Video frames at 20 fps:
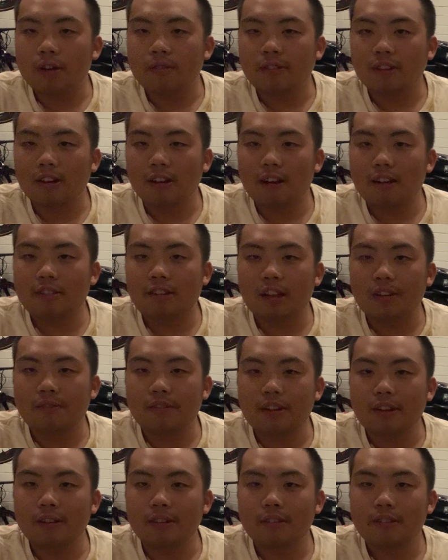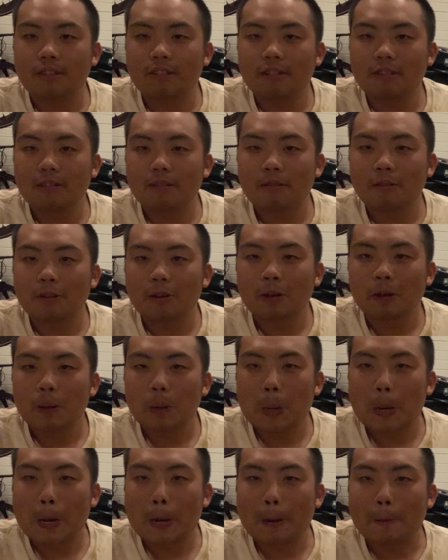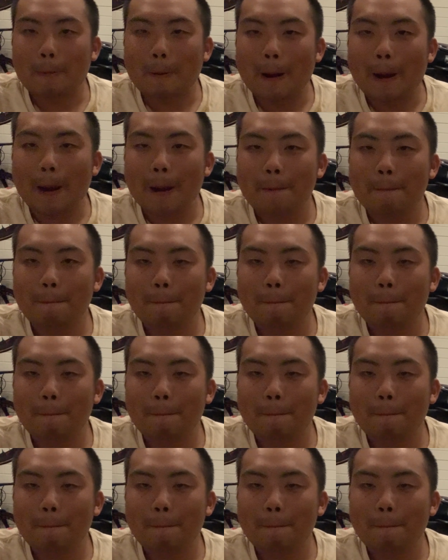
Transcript: for the last seven years, right?